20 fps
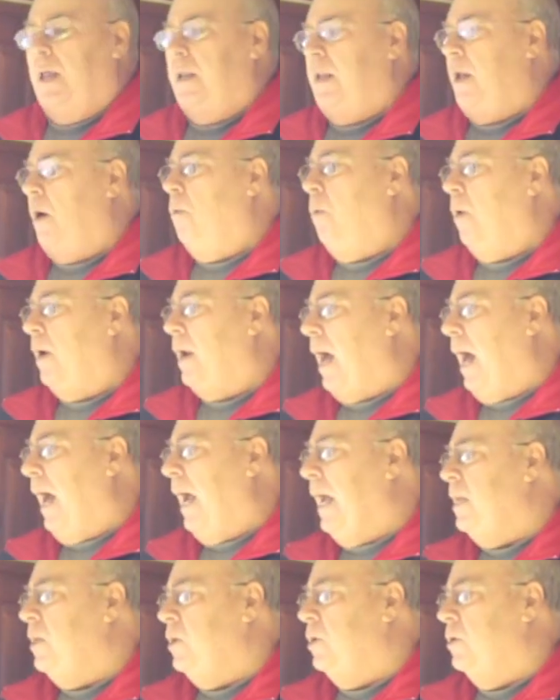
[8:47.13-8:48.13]
Now, what
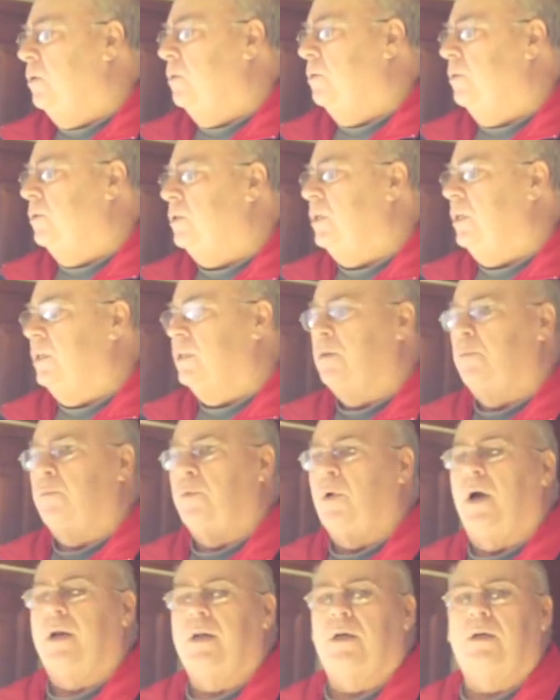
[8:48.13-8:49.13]
I use is a
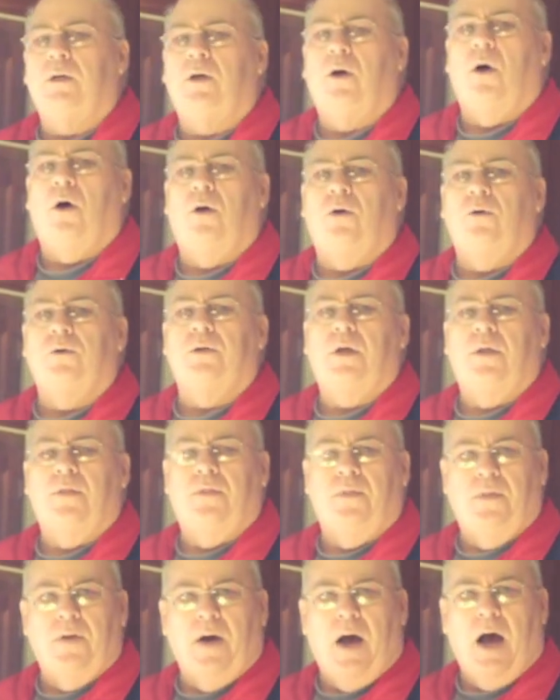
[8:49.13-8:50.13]
product called
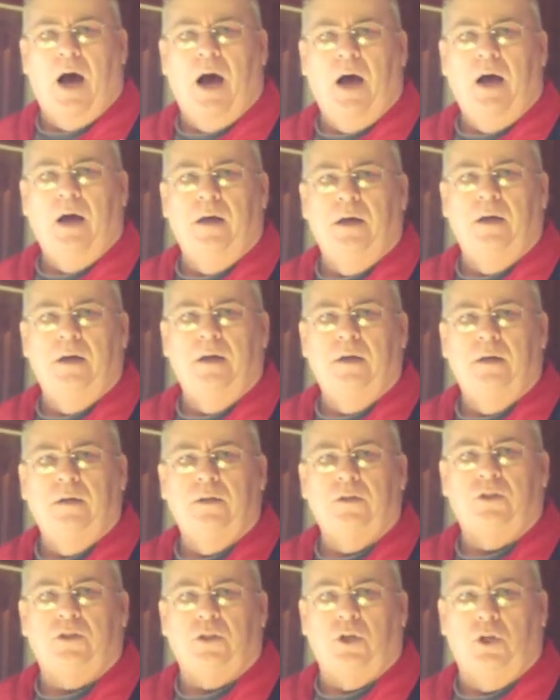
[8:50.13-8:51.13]
The
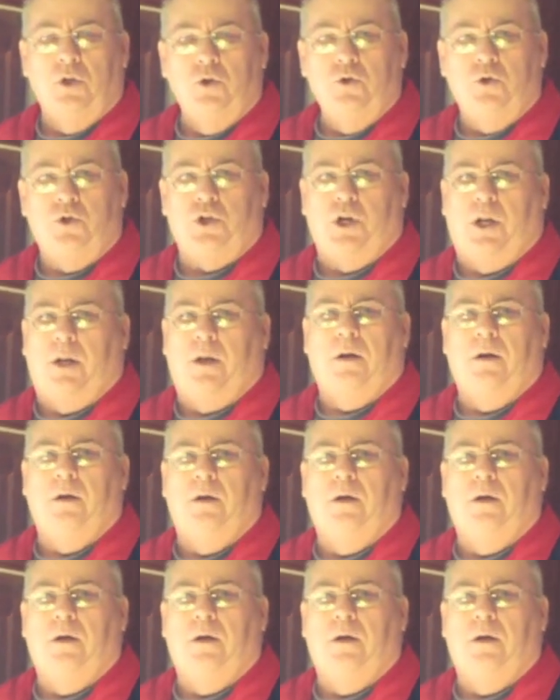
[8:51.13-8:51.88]
Solution.